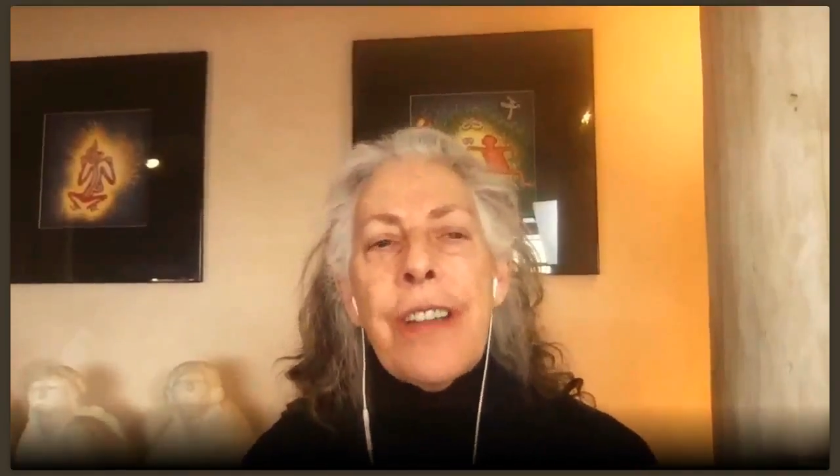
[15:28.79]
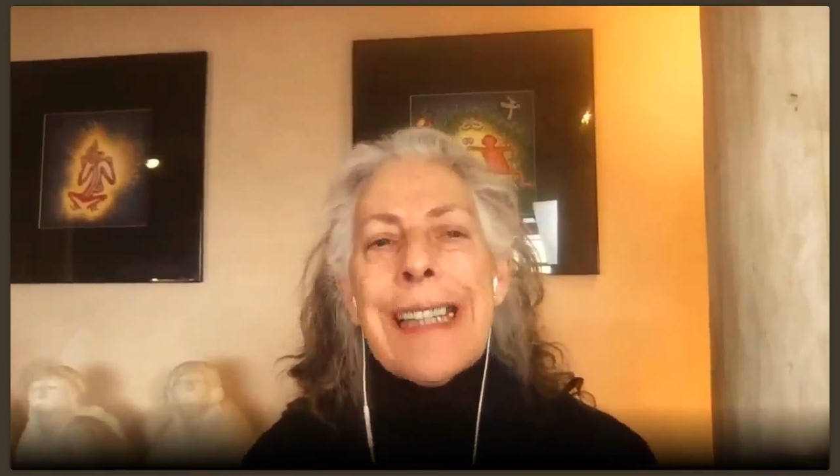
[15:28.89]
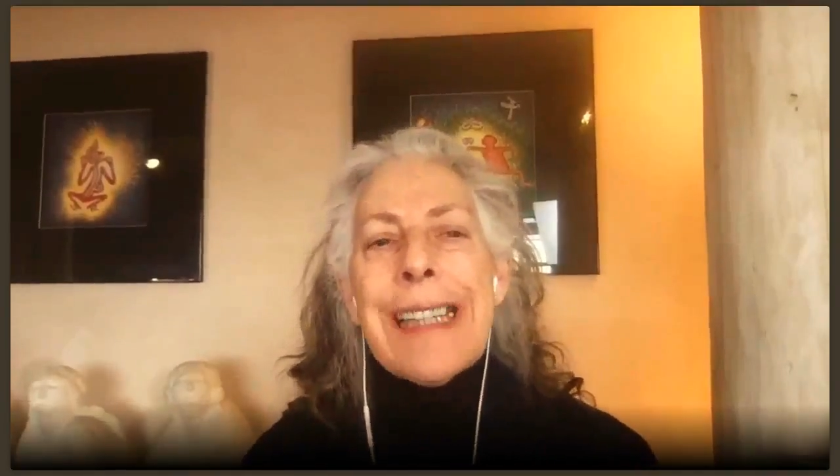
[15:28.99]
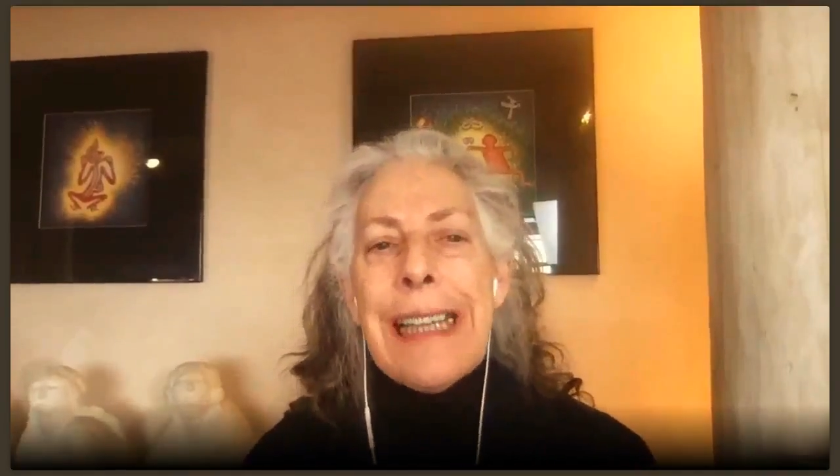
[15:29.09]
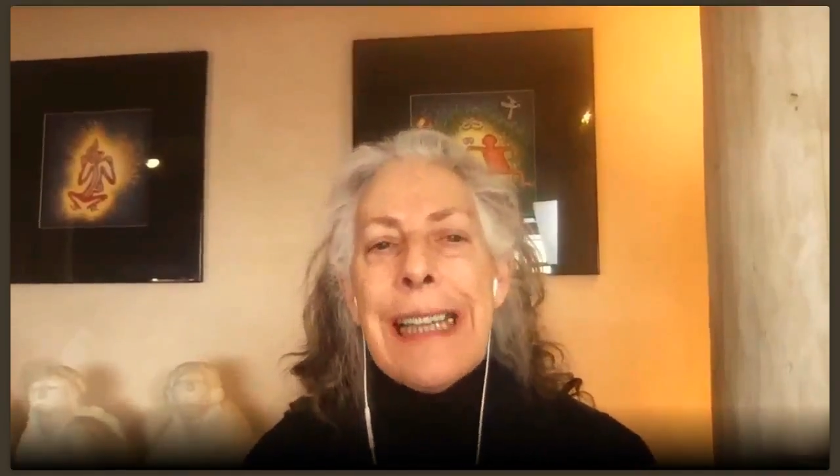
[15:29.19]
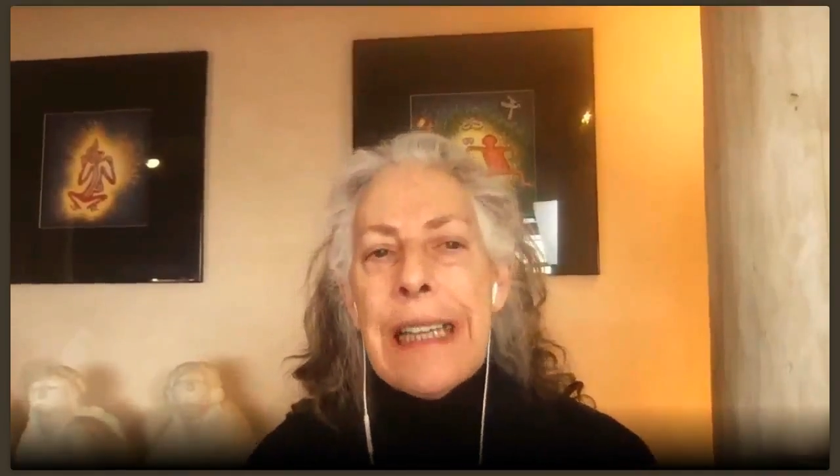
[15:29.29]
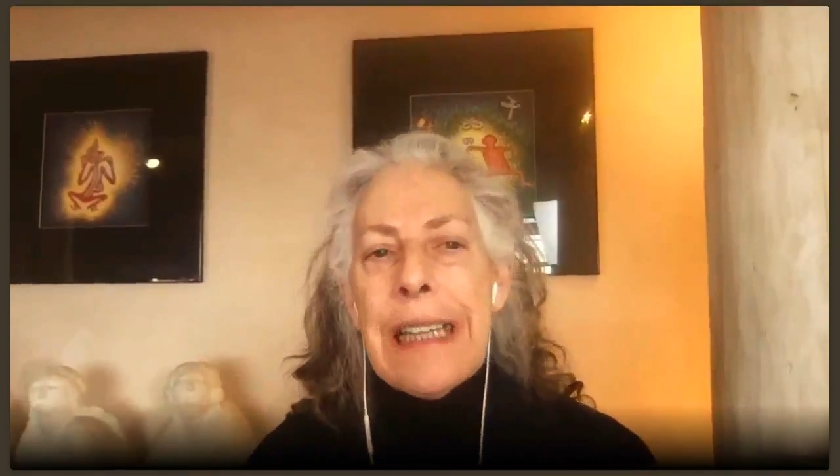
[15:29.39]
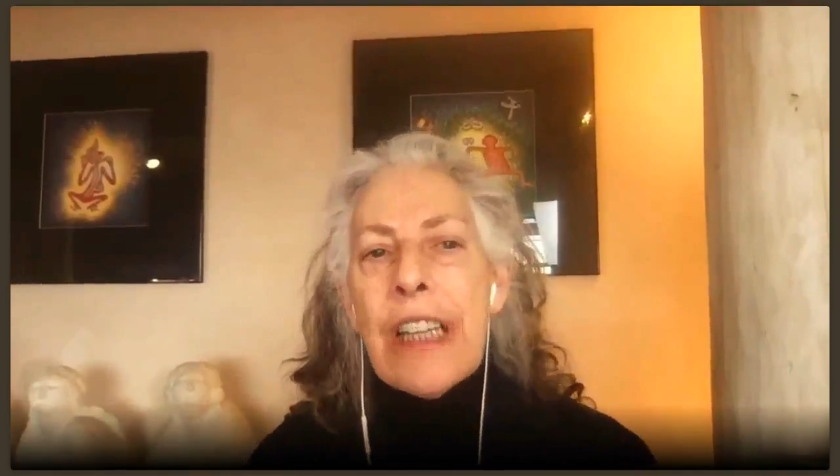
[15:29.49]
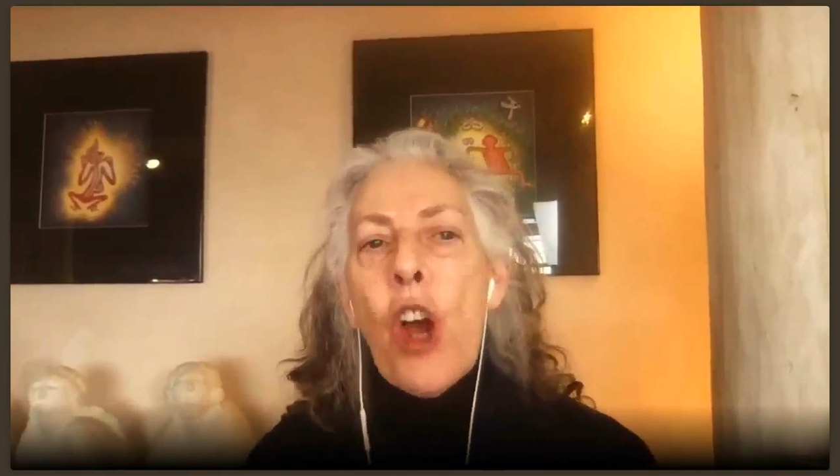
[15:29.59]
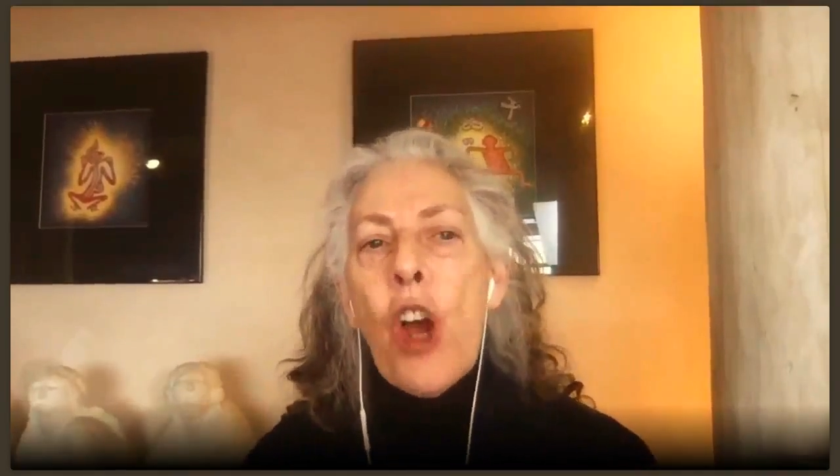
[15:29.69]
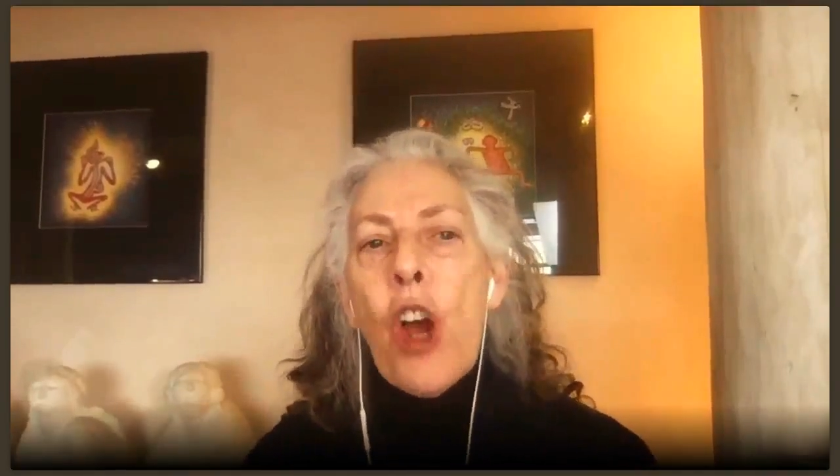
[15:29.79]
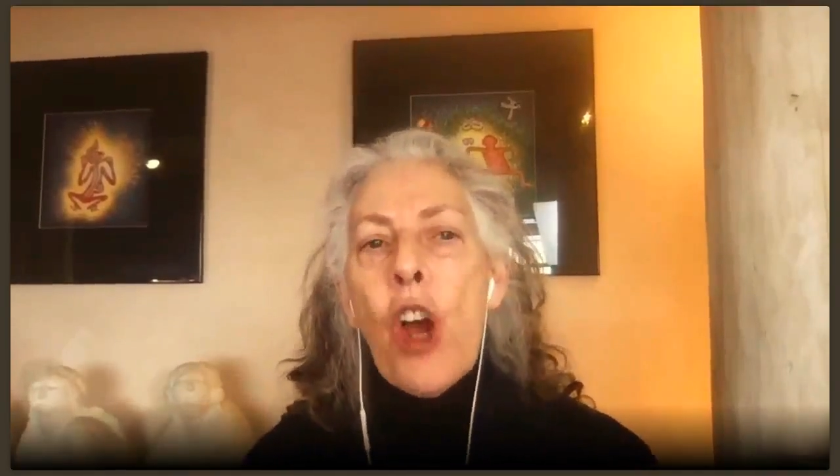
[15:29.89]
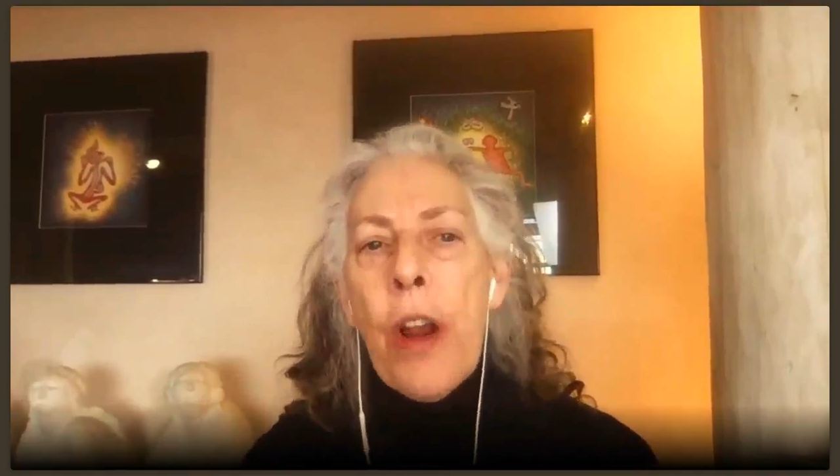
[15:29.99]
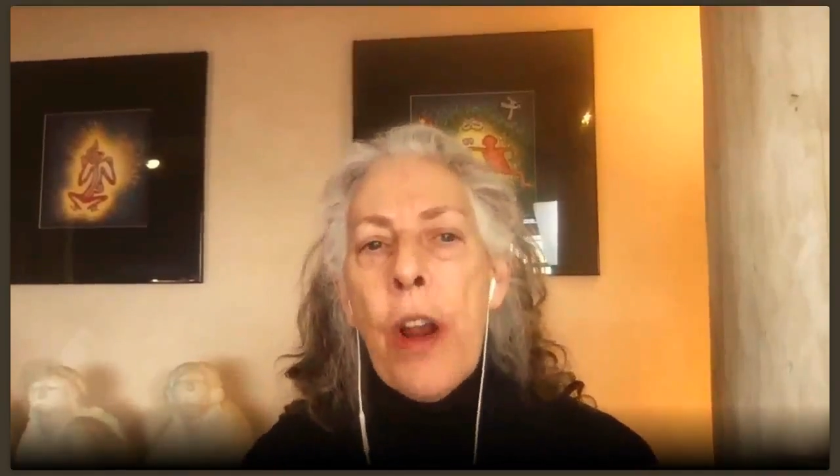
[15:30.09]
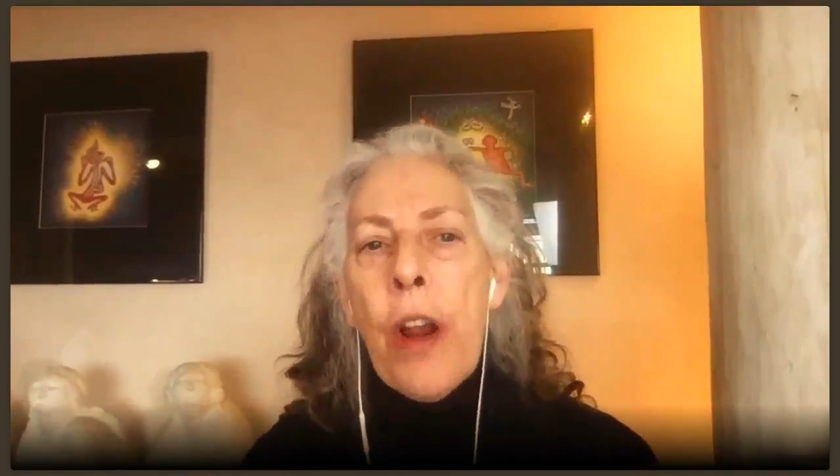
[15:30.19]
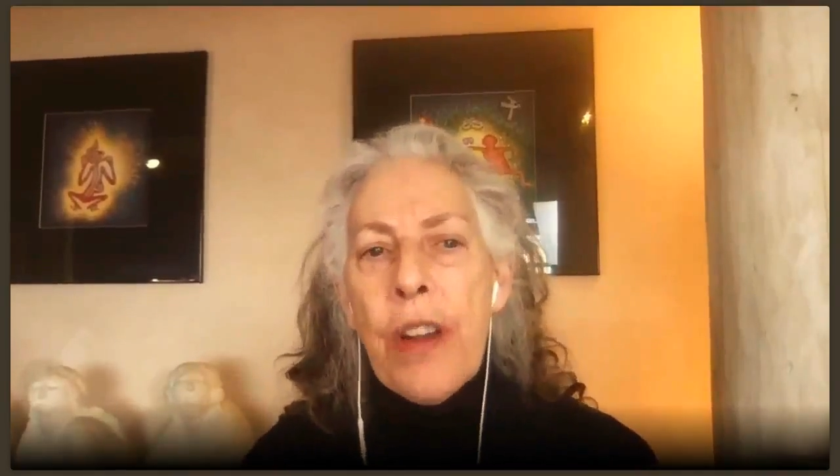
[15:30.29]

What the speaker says: is awareness,